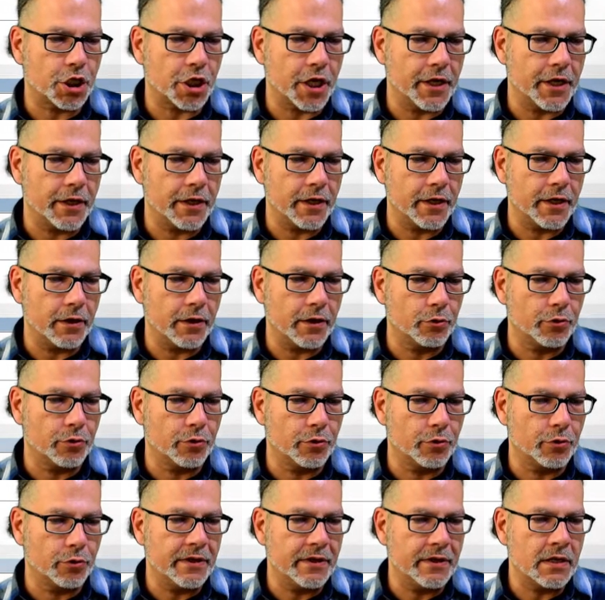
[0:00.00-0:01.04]
a
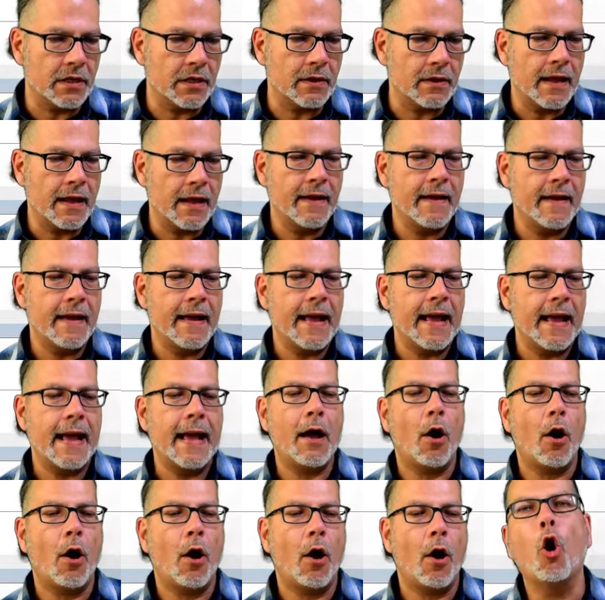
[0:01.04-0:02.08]
ribbon
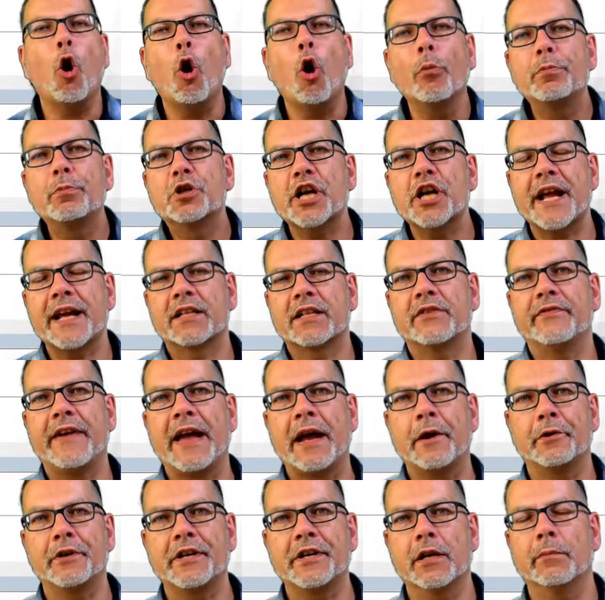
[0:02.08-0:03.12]
object
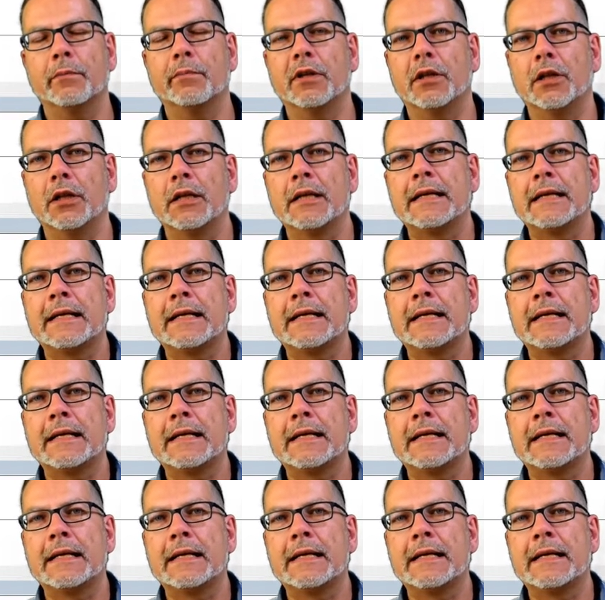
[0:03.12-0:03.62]
variable.